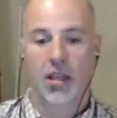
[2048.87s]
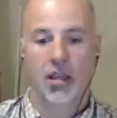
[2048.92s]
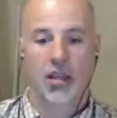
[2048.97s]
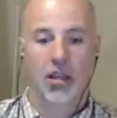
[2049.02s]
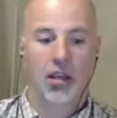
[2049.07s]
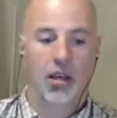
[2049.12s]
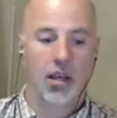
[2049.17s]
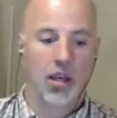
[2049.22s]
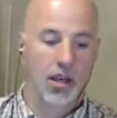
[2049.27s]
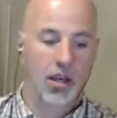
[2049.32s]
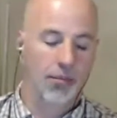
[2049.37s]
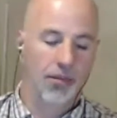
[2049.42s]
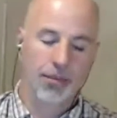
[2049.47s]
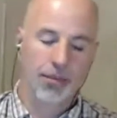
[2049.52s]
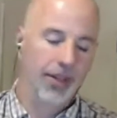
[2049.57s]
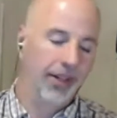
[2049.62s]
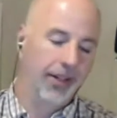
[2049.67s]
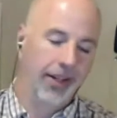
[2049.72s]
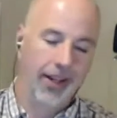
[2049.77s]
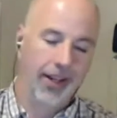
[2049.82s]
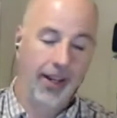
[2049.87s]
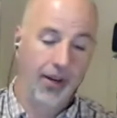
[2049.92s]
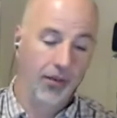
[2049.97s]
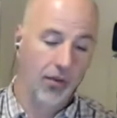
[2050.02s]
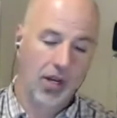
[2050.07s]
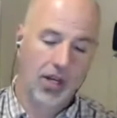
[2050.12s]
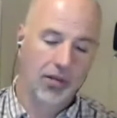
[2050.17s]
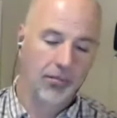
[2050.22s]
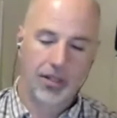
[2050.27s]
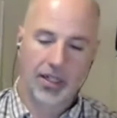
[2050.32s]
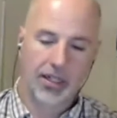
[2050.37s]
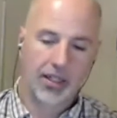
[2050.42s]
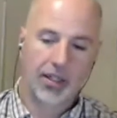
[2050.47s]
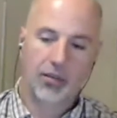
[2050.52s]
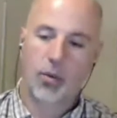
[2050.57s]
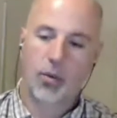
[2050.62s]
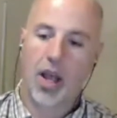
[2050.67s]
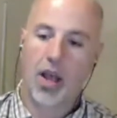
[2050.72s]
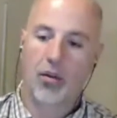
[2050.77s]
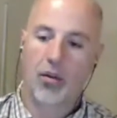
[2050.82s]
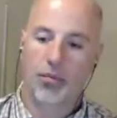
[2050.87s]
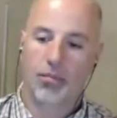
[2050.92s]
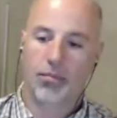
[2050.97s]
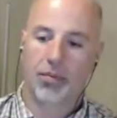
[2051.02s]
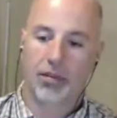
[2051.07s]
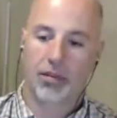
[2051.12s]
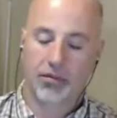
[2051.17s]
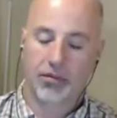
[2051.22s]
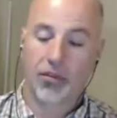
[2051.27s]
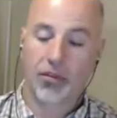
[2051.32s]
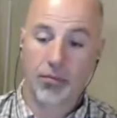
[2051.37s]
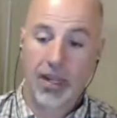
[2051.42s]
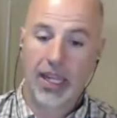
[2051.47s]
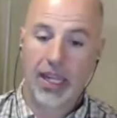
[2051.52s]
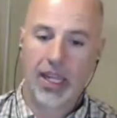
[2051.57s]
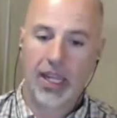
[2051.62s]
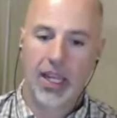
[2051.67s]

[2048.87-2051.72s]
I mean, I hate running, but I did well for me.